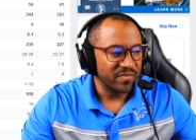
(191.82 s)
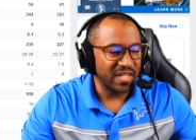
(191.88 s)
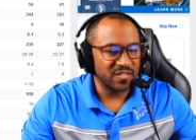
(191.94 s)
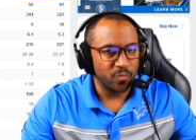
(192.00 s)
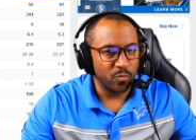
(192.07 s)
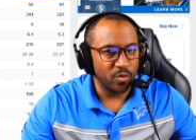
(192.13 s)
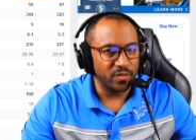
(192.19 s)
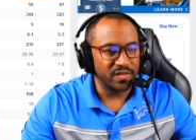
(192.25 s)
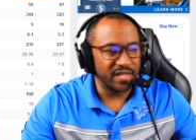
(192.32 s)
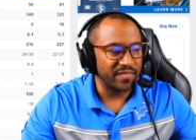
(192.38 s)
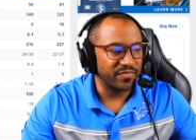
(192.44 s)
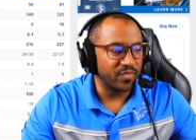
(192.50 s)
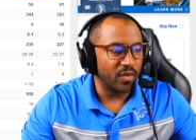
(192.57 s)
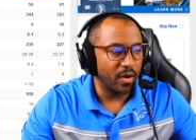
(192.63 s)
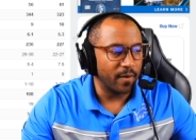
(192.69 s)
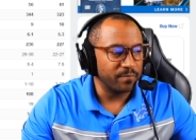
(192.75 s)
That's more than I
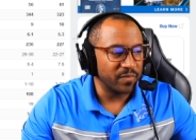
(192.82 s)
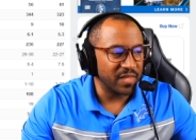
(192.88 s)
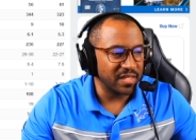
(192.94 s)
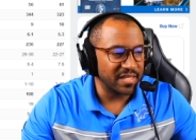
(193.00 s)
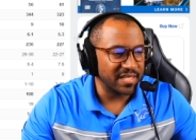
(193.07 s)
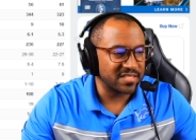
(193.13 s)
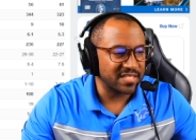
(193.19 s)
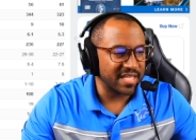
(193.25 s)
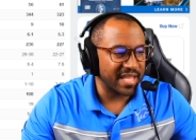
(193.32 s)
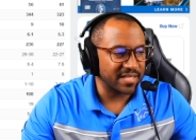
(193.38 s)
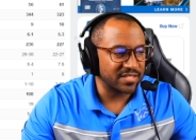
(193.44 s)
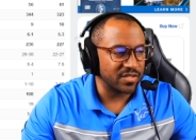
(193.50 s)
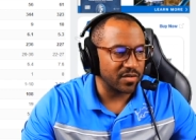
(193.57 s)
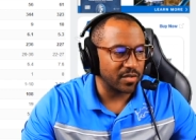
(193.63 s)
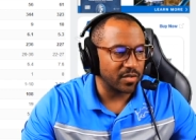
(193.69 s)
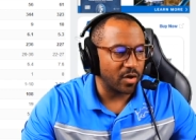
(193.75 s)
thought. And they sacked
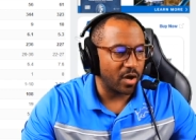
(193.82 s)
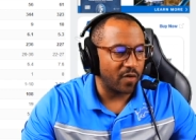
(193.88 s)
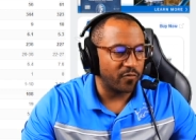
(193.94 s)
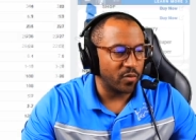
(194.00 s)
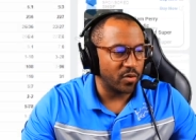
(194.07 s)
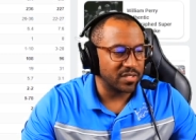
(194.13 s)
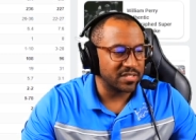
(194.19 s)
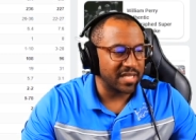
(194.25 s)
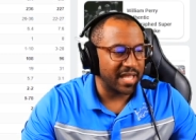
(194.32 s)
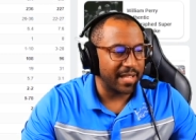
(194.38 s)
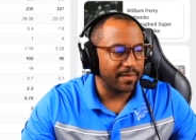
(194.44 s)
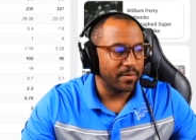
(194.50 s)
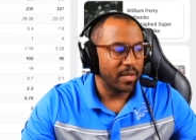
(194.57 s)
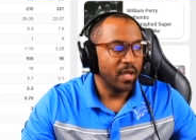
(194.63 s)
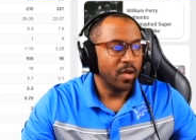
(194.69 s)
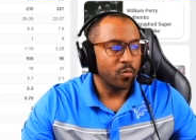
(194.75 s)
Jared Goff one
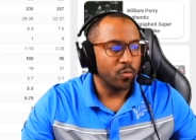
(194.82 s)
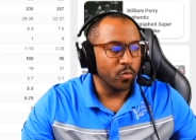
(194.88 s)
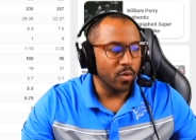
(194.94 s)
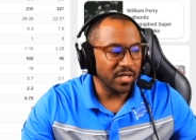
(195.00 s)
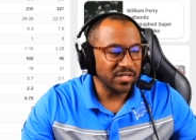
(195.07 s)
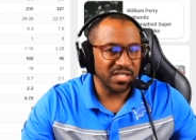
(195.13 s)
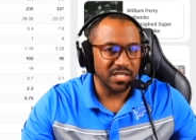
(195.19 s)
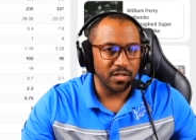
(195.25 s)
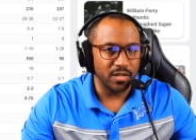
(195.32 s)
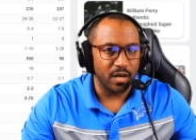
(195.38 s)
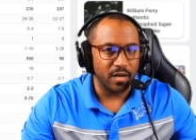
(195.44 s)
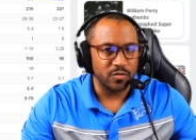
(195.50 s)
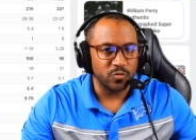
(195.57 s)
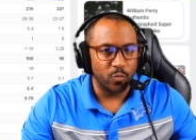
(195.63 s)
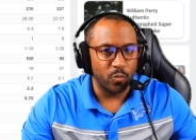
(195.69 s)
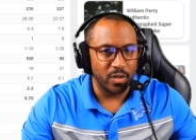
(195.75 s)
time. Rushing
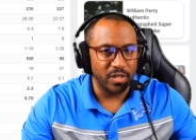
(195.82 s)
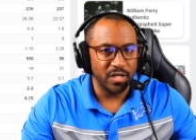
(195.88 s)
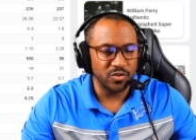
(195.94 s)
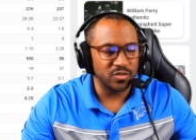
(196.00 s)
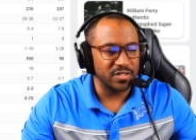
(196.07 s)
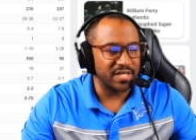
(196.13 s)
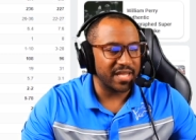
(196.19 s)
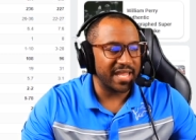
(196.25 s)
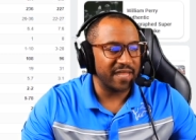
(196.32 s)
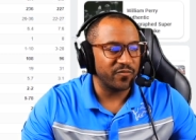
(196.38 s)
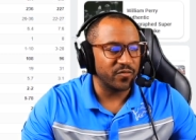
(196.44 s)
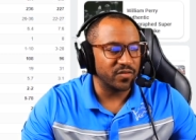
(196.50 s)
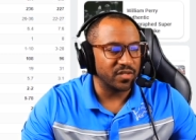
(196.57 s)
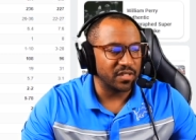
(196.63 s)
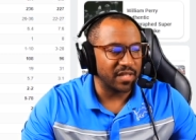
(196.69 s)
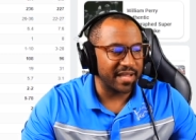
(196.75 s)
yards, 108
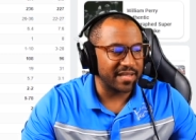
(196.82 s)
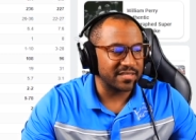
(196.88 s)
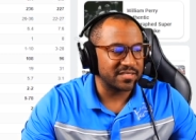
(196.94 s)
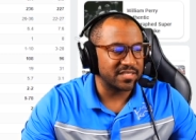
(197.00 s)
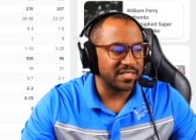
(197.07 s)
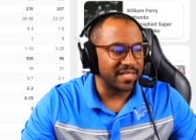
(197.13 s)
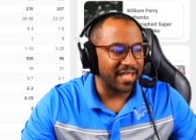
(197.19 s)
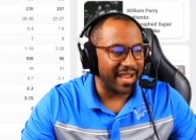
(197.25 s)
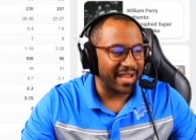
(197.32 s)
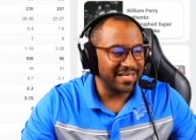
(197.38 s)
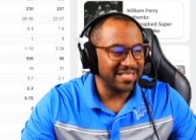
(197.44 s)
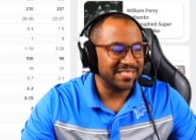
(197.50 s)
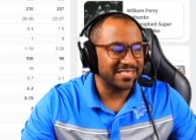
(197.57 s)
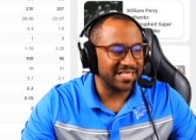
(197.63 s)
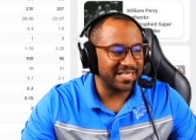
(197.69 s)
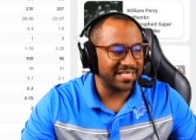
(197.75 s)
for the Lions to
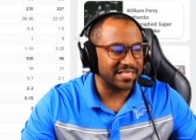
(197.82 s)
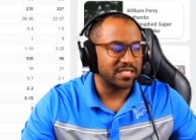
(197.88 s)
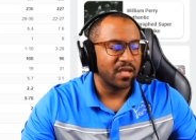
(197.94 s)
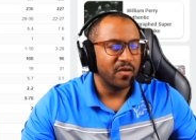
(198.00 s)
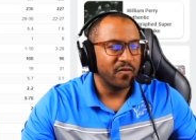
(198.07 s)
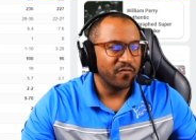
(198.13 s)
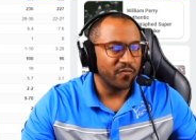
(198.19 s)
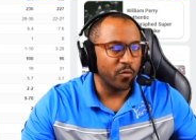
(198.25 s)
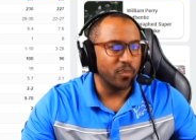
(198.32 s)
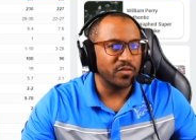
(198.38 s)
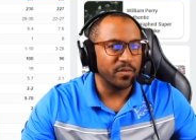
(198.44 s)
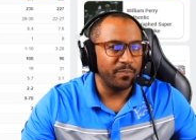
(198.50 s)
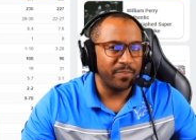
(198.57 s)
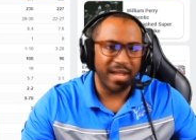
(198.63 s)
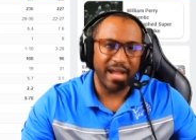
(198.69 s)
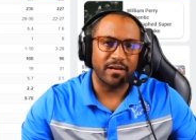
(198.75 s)
96 for
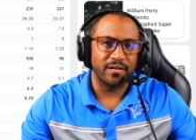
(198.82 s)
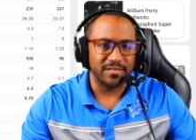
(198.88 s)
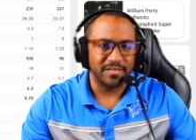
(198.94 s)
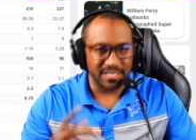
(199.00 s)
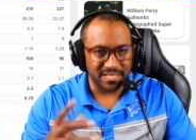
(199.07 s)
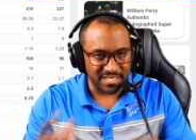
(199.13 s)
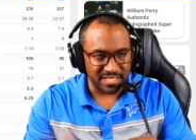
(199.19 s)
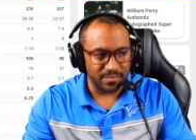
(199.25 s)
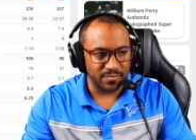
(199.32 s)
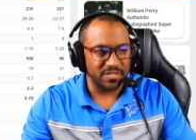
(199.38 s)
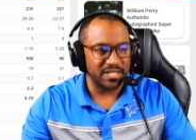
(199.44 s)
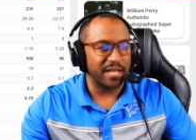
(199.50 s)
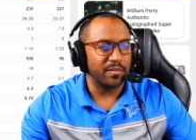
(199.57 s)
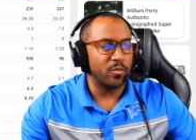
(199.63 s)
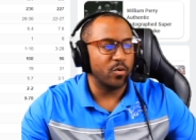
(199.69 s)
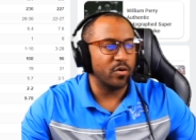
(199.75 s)
the Packers. It seems
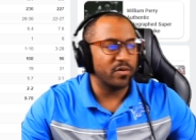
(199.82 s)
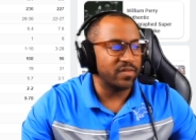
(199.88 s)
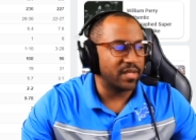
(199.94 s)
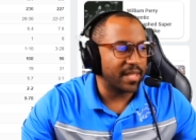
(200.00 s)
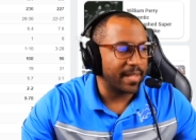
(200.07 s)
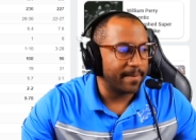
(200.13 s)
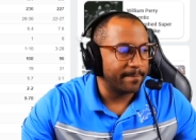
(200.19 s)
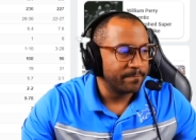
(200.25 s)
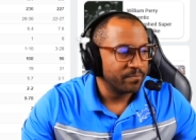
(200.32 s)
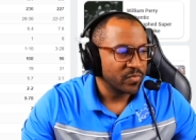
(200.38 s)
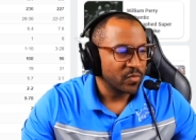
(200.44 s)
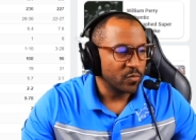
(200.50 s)
like more than that.